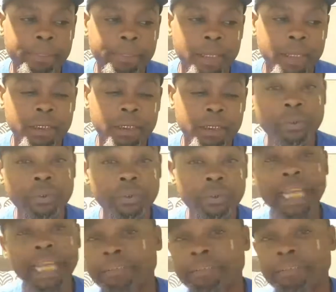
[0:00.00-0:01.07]
uh,
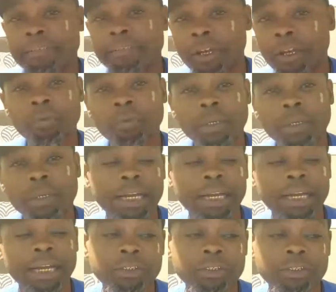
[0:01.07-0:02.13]
creative on how
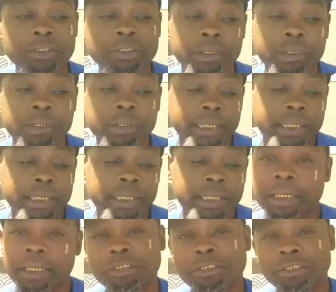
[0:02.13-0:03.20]
you want to be and
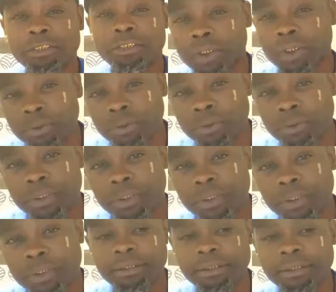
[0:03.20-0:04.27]
how you want to do
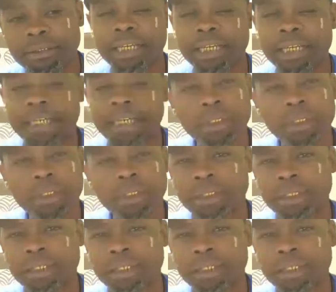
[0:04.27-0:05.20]
things and how you want to live.